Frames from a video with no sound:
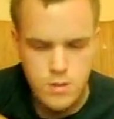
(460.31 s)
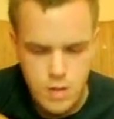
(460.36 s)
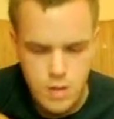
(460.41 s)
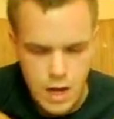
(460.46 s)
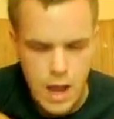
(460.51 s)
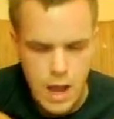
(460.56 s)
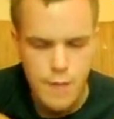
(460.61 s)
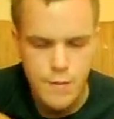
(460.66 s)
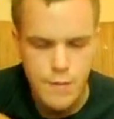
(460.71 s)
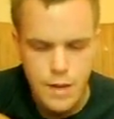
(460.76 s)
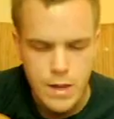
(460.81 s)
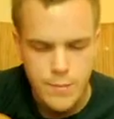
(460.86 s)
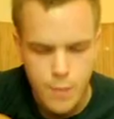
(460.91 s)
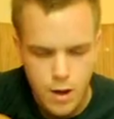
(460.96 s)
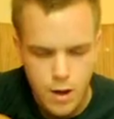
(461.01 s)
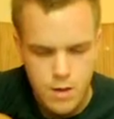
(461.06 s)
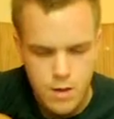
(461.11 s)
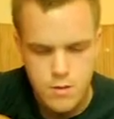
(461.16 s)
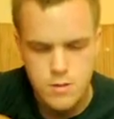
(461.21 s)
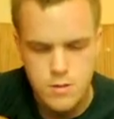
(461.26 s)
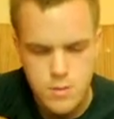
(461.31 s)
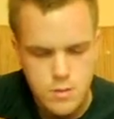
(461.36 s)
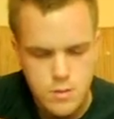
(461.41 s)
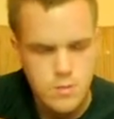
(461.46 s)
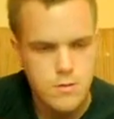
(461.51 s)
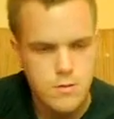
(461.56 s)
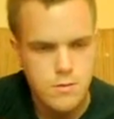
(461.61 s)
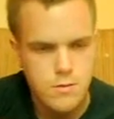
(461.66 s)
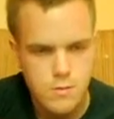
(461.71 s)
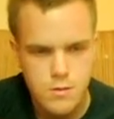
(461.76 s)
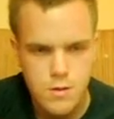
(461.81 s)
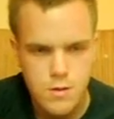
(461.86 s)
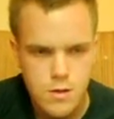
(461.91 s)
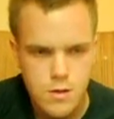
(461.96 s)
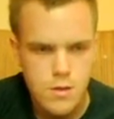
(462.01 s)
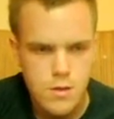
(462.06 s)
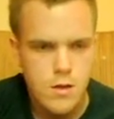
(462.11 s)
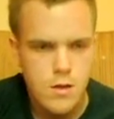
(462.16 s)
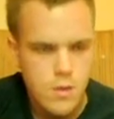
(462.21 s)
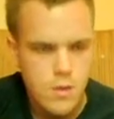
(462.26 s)
don't know how many bars,
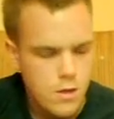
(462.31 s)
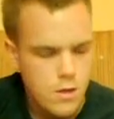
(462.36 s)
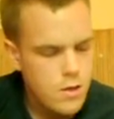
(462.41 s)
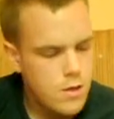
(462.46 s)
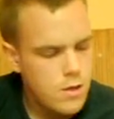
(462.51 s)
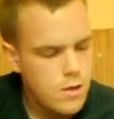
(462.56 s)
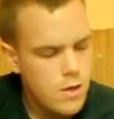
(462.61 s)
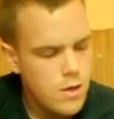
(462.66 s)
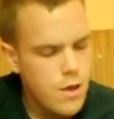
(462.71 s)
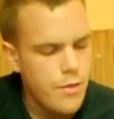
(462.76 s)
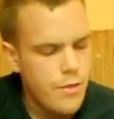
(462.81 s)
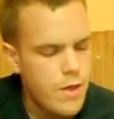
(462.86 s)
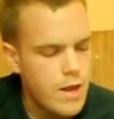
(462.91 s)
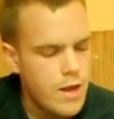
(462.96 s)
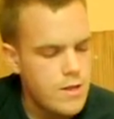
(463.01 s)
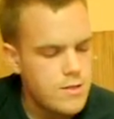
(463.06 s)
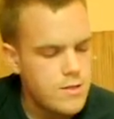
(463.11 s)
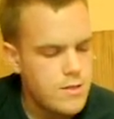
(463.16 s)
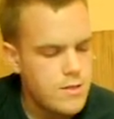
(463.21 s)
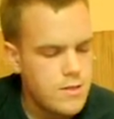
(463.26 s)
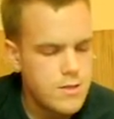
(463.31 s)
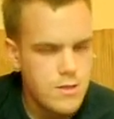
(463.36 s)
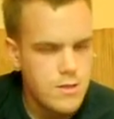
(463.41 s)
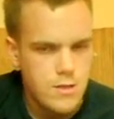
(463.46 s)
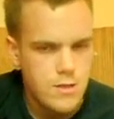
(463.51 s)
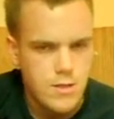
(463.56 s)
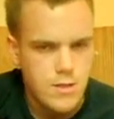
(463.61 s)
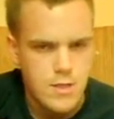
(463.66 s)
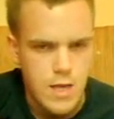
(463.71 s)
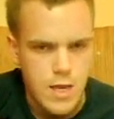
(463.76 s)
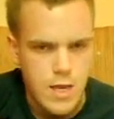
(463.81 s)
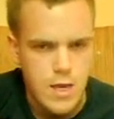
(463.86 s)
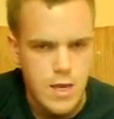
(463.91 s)
and then it's C,